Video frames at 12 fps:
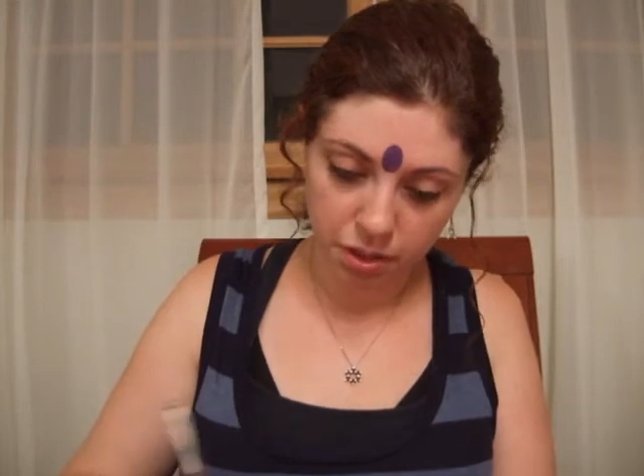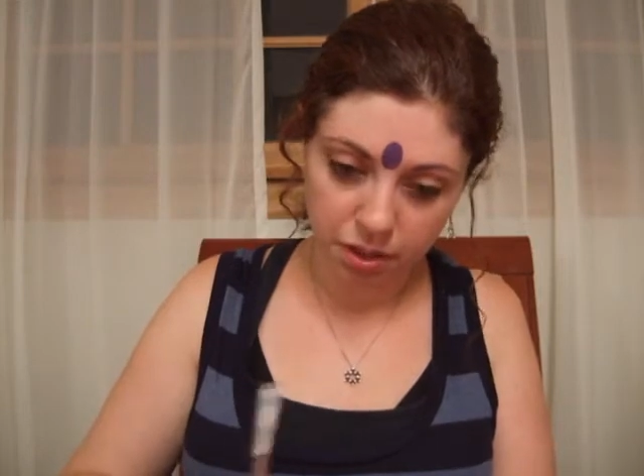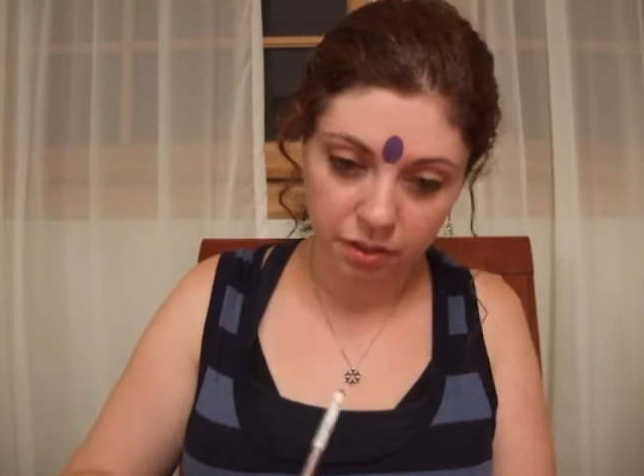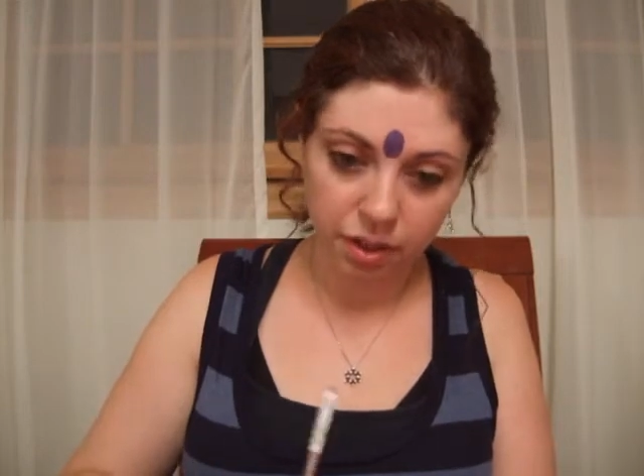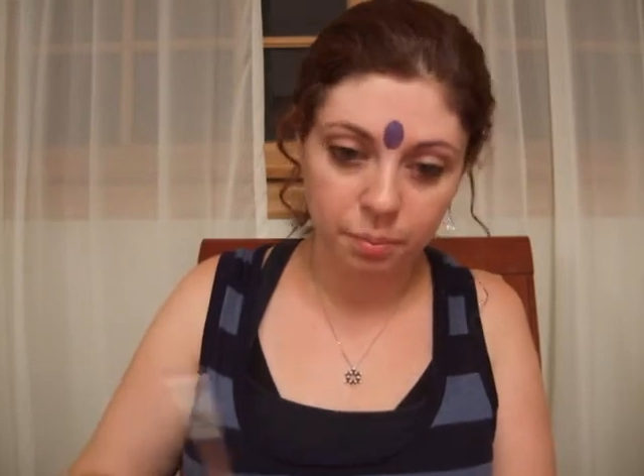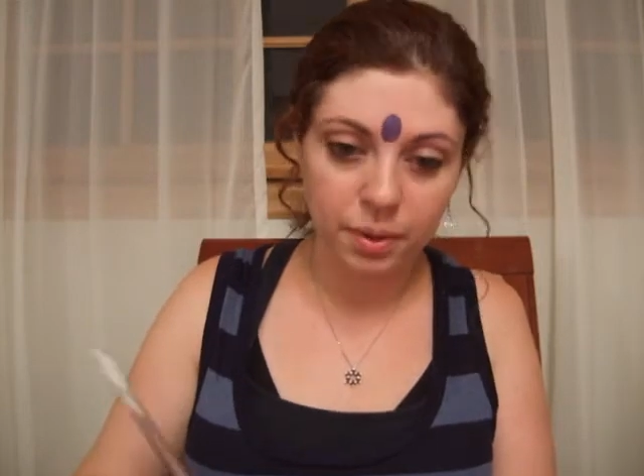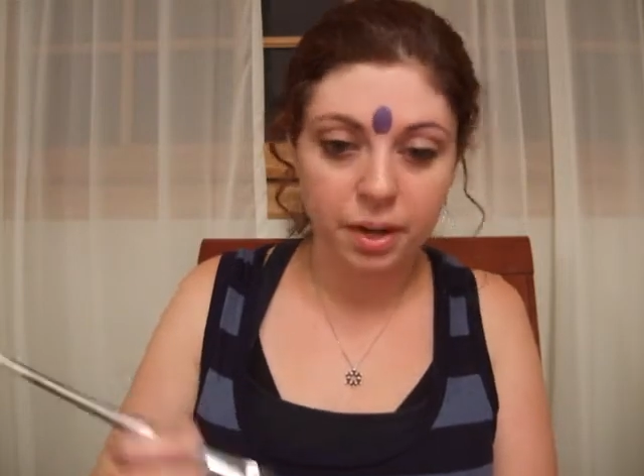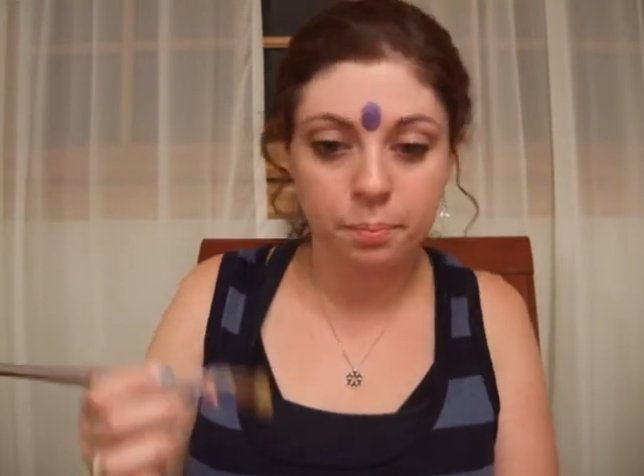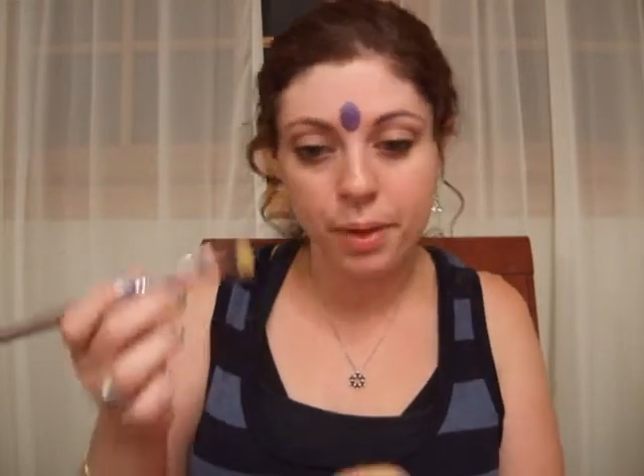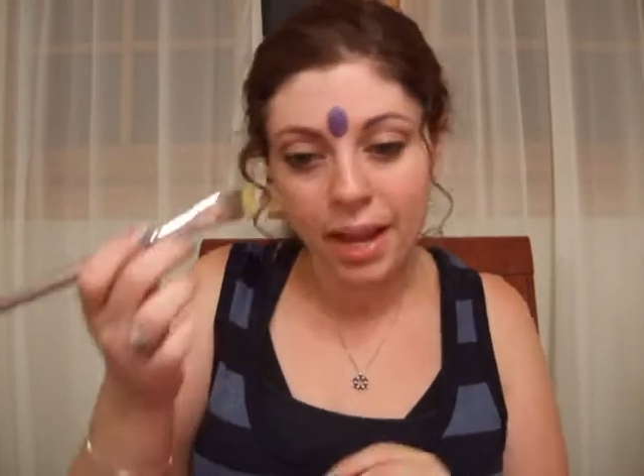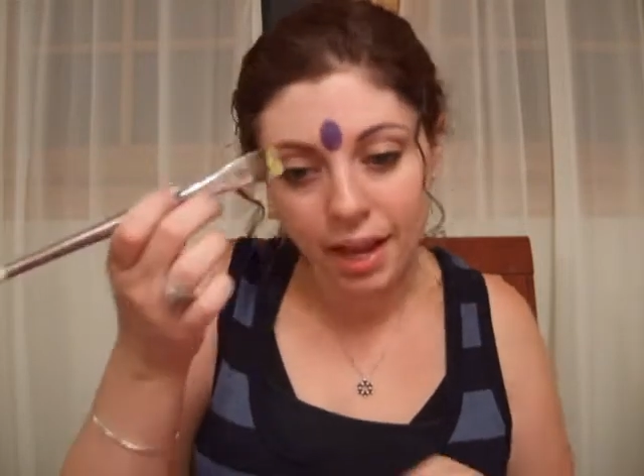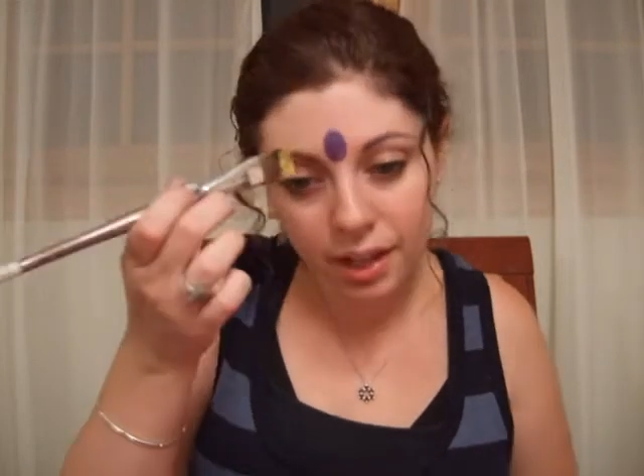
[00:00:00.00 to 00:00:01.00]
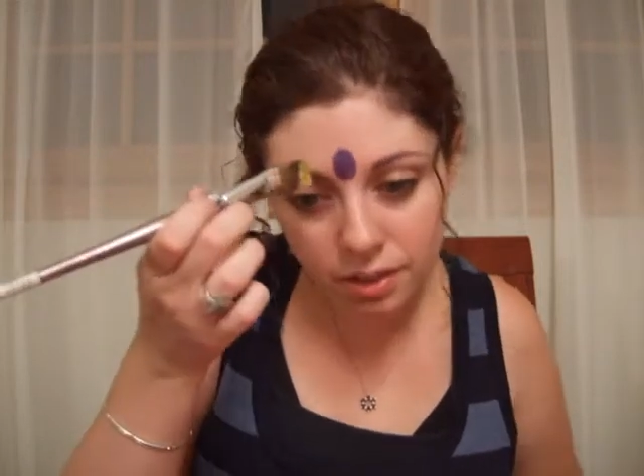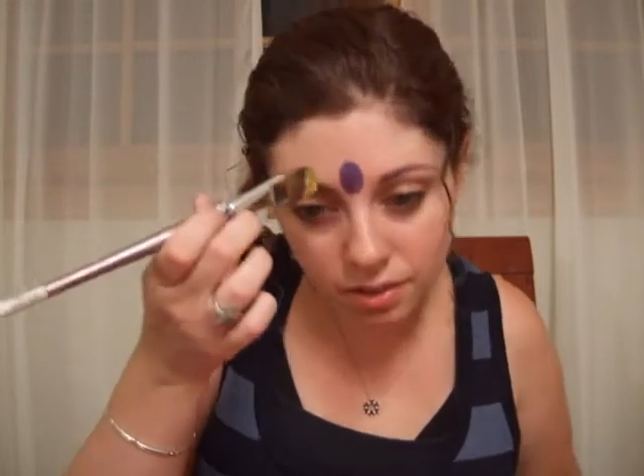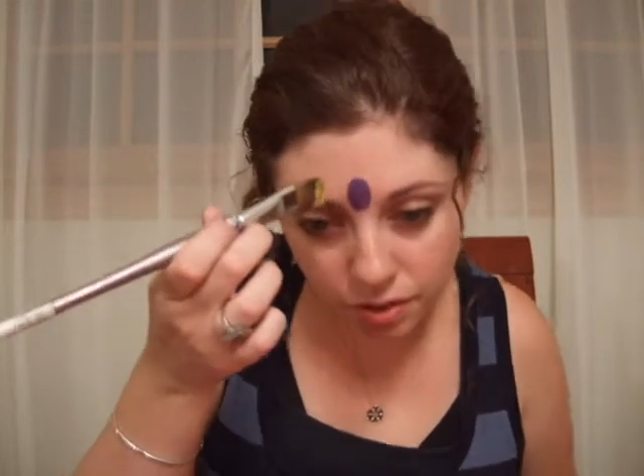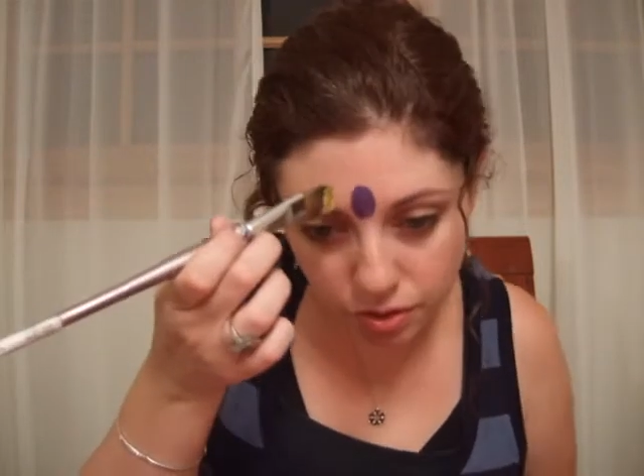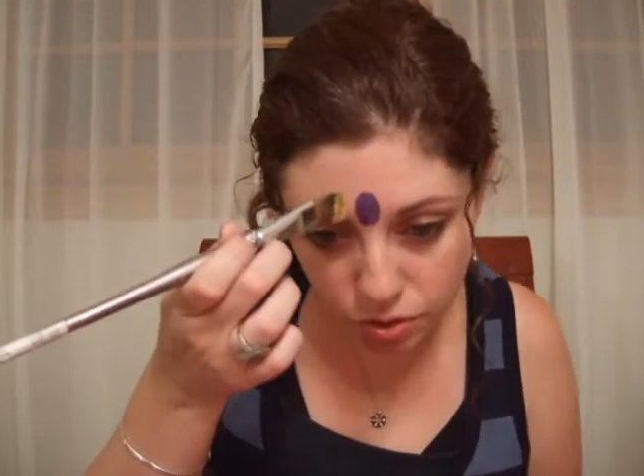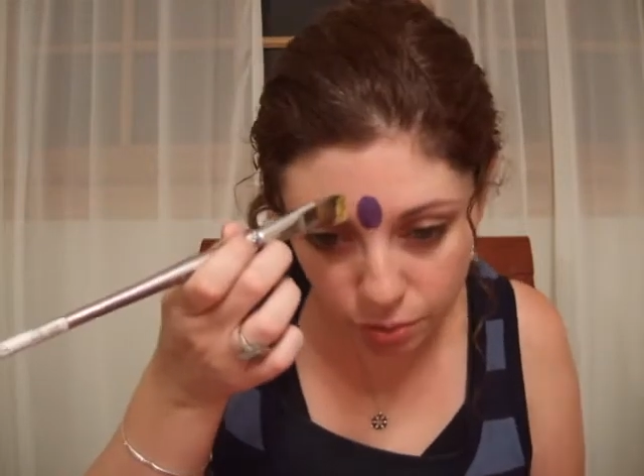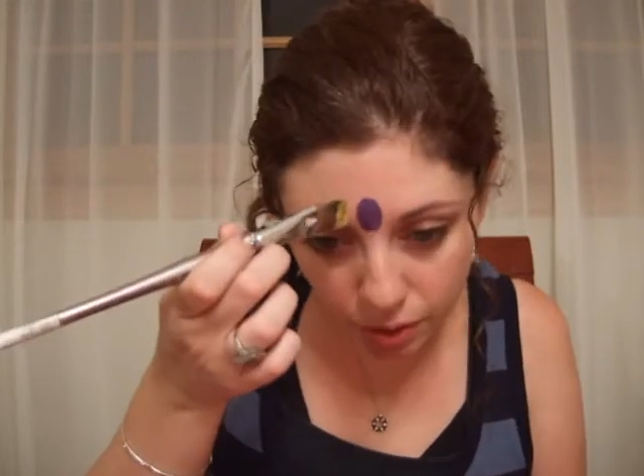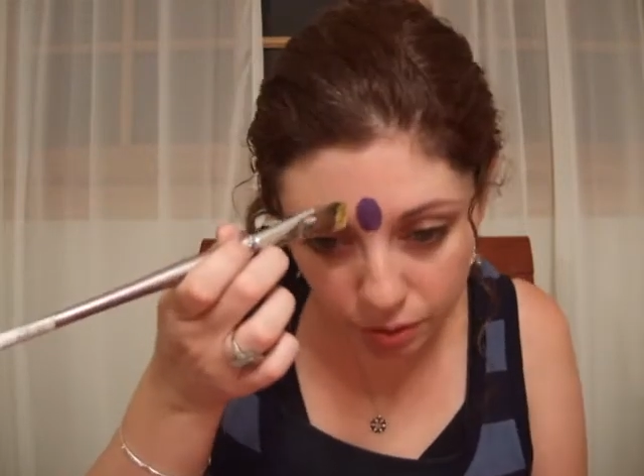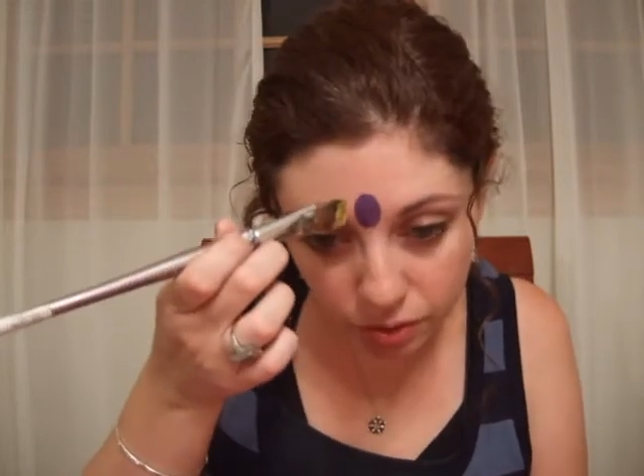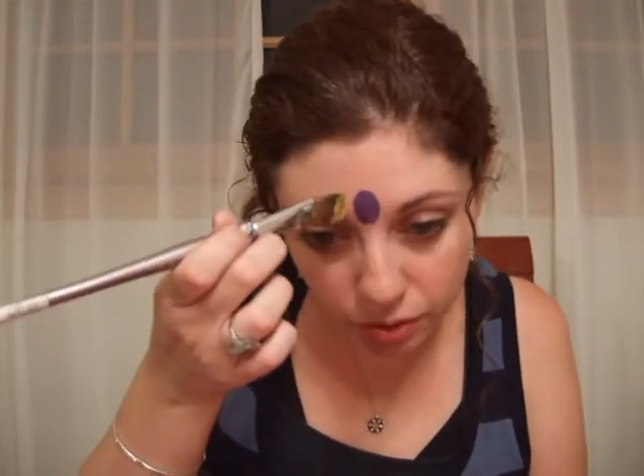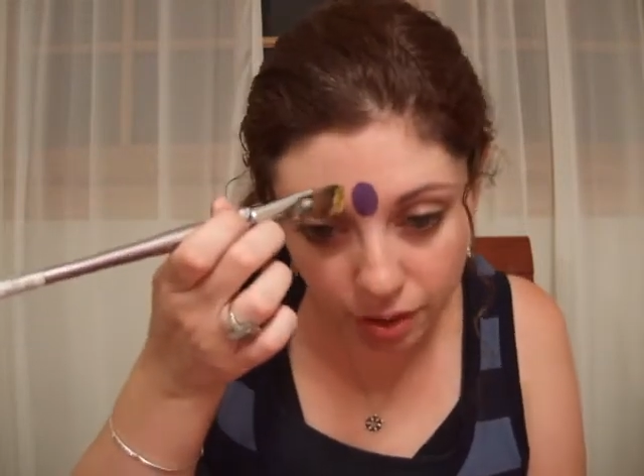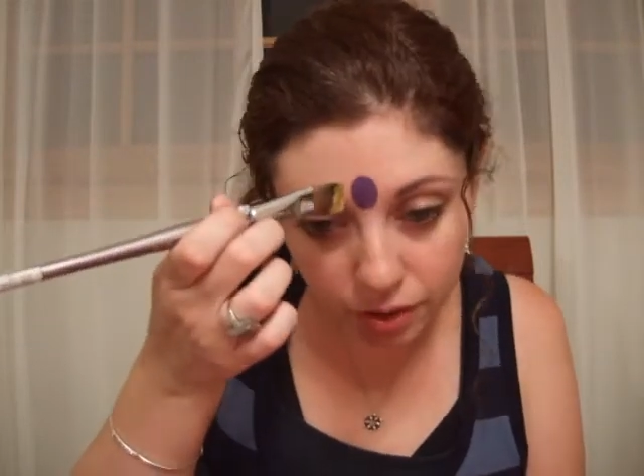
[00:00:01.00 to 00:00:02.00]
I'm going to make a band that this crown
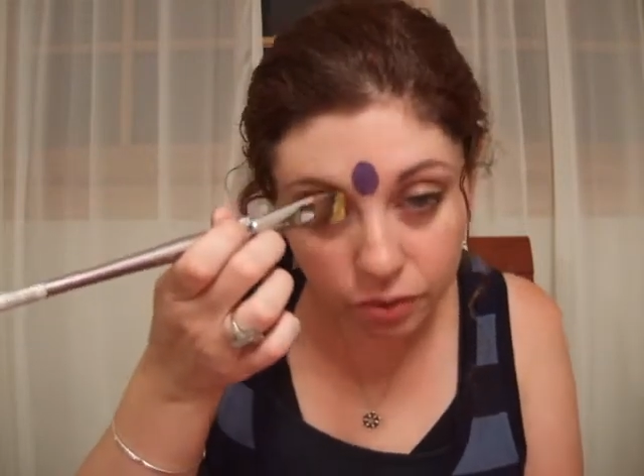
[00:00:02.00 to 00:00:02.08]
is on,